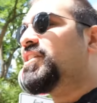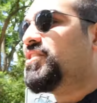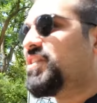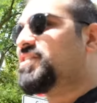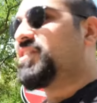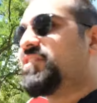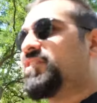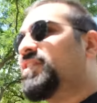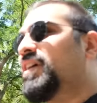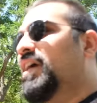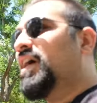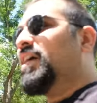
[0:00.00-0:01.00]
Jesus
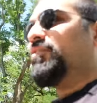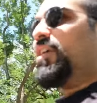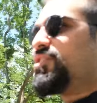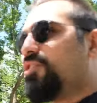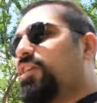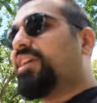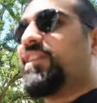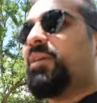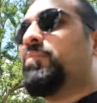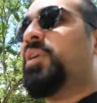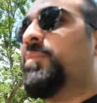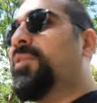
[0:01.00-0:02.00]

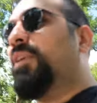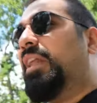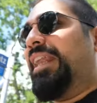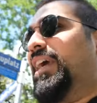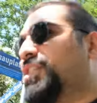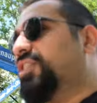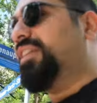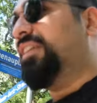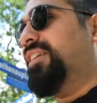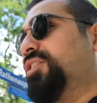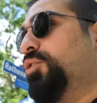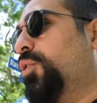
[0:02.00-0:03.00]
resurrecting people and actually
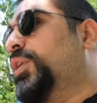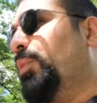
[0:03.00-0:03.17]
this story